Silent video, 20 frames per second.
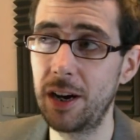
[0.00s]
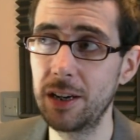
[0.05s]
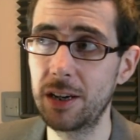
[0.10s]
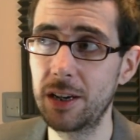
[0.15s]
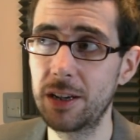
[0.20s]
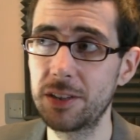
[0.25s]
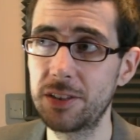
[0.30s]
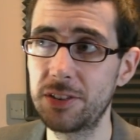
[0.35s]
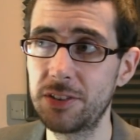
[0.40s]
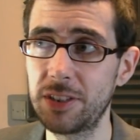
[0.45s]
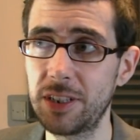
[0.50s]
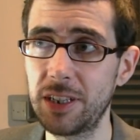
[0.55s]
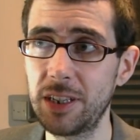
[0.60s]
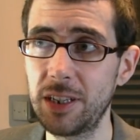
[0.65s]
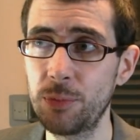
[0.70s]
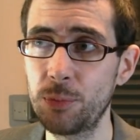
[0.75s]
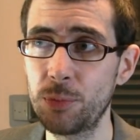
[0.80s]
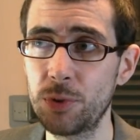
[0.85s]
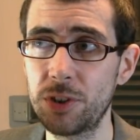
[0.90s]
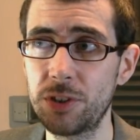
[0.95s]
I R
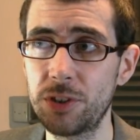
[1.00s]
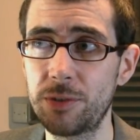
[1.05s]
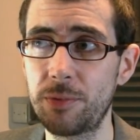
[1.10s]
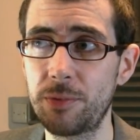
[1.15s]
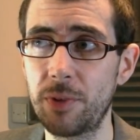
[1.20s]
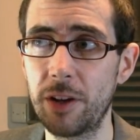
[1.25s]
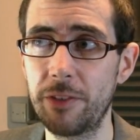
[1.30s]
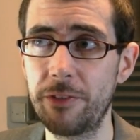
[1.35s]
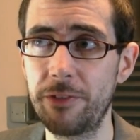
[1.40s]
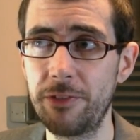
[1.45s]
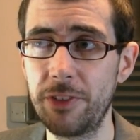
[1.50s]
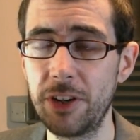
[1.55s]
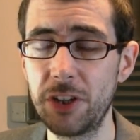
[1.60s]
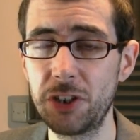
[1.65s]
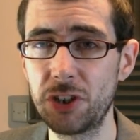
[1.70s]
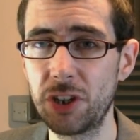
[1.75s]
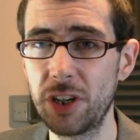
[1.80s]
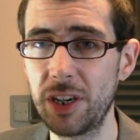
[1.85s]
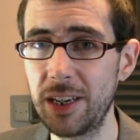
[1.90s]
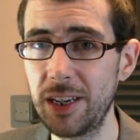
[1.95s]
C was
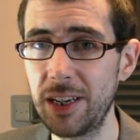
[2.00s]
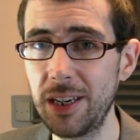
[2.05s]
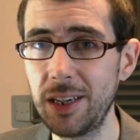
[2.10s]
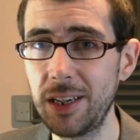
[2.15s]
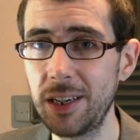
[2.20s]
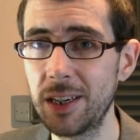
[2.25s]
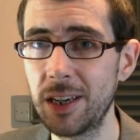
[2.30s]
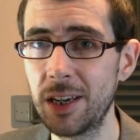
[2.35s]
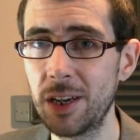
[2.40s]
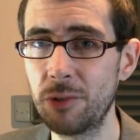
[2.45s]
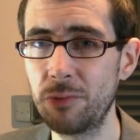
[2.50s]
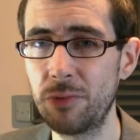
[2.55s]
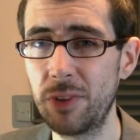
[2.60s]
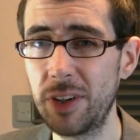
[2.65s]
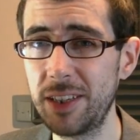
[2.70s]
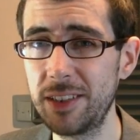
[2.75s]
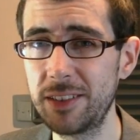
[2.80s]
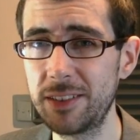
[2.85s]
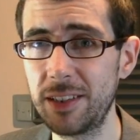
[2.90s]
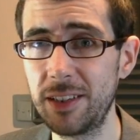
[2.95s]
officially
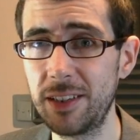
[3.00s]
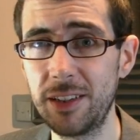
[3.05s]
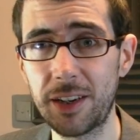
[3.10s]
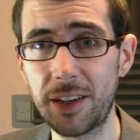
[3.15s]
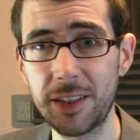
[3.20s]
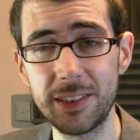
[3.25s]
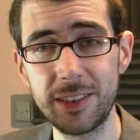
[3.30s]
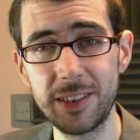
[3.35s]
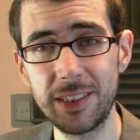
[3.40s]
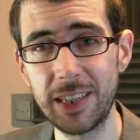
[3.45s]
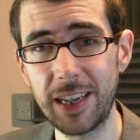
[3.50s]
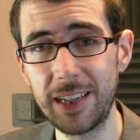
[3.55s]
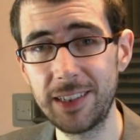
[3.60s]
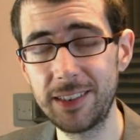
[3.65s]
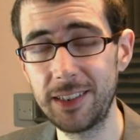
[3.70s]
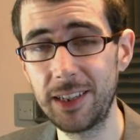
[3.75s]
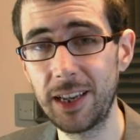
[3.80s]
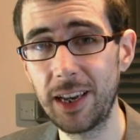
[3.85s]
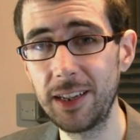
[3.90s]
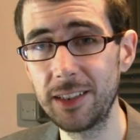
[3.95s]
released in nineteen
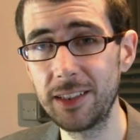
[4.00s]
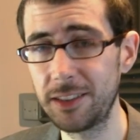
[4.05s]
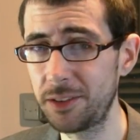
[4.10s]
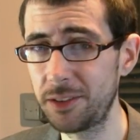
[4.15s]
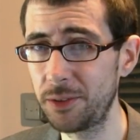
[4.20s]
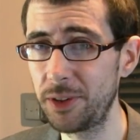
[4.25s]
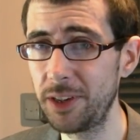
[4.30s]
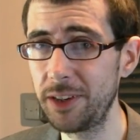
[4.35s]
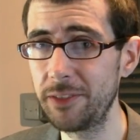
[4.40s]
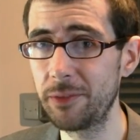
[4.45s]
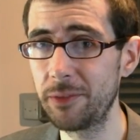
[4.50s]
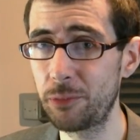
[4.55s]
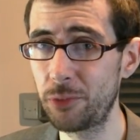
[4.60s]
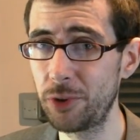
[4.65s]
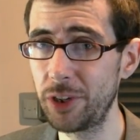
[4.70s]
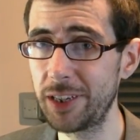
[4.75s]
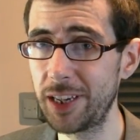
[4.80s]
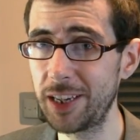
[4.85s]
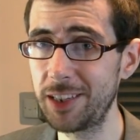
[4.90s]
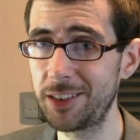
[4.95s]
eighty-eight, so it even
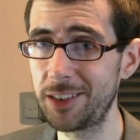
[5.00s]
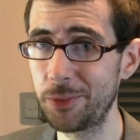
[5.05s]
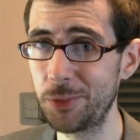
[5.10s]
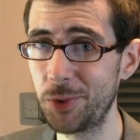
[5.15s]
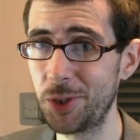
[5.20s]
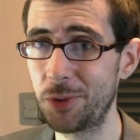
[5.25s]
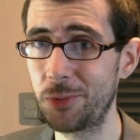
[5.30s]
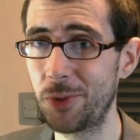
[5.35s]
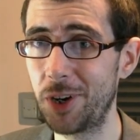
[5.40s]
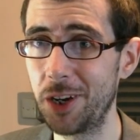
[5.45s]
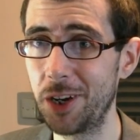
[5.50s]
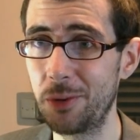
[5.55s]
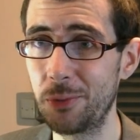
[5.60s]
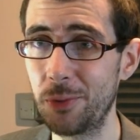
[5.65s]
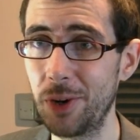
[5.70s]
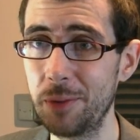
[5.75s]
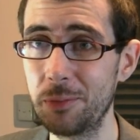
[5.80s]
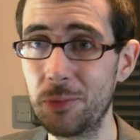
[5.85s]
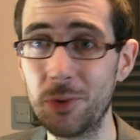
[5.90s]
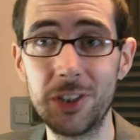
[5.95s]
predates the World Wide
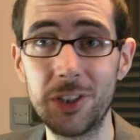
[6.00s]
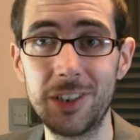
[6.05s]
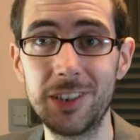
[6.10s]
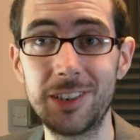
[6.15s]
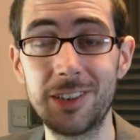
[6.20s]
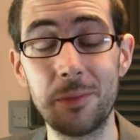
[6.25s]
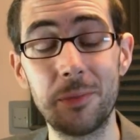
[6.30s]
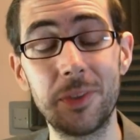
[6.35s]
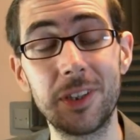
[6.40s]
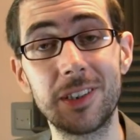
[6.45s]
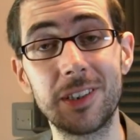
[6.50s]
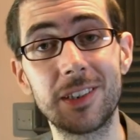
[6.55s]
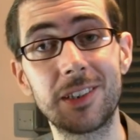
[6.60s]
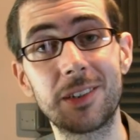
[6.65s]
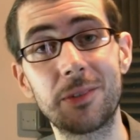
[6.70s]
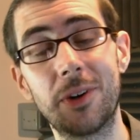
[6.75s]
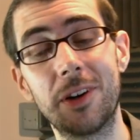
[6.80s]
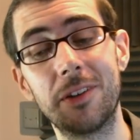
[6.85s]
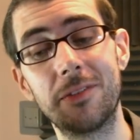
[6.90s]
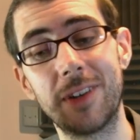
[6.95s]
Web, which is something
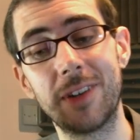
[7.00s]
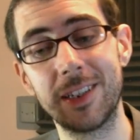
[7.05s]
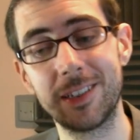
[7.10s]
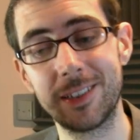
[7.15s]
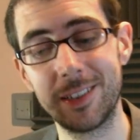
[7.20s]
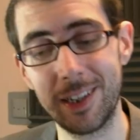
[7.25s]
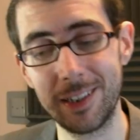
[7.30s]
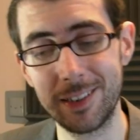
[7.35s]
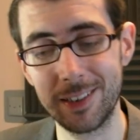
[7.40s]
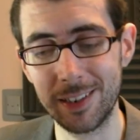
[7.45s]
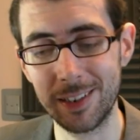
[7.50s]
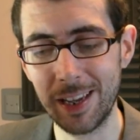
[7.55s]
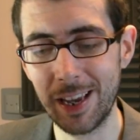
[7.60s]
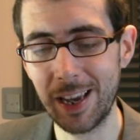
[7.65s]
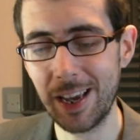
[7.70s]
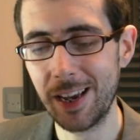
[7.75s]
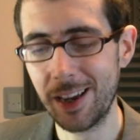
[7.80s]
that's quite fascinating.